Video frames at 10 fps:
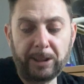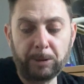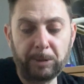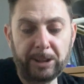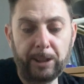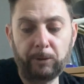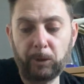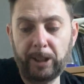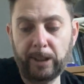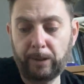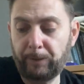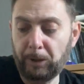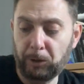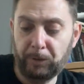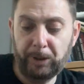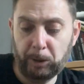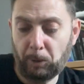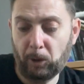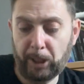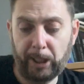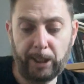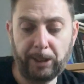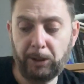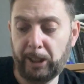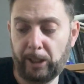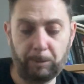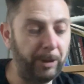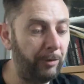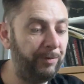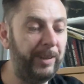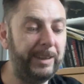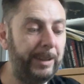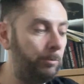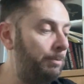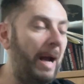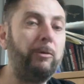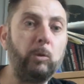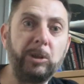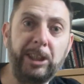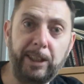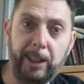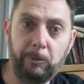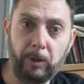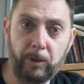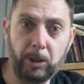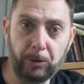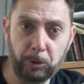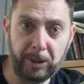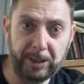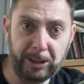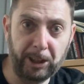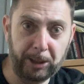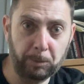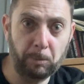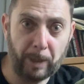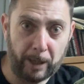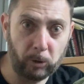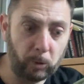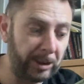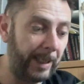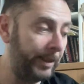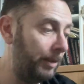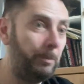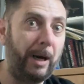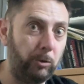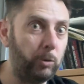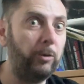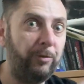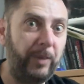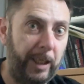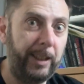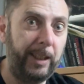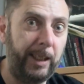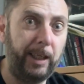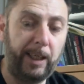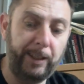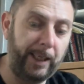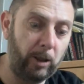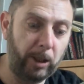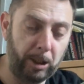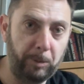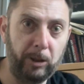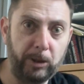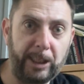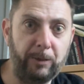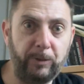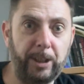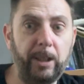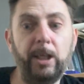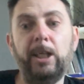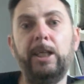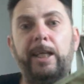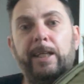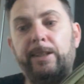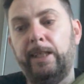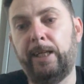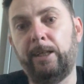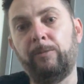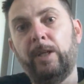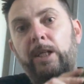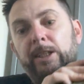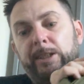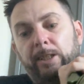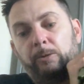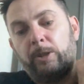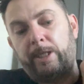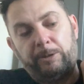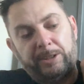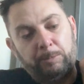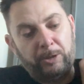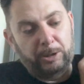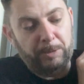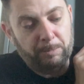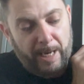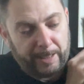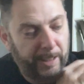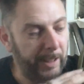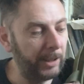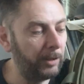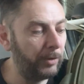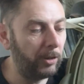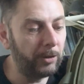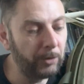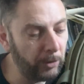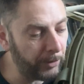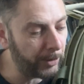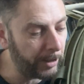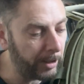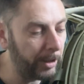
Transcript: of material here that they've used for this pocket, and you can, I mean, I've fitted barrels in here when I've got guns with interchangeable barrels. Barrels will fit in here and they are going to be looked after in there. So going to the bottom of the bag here, you've got another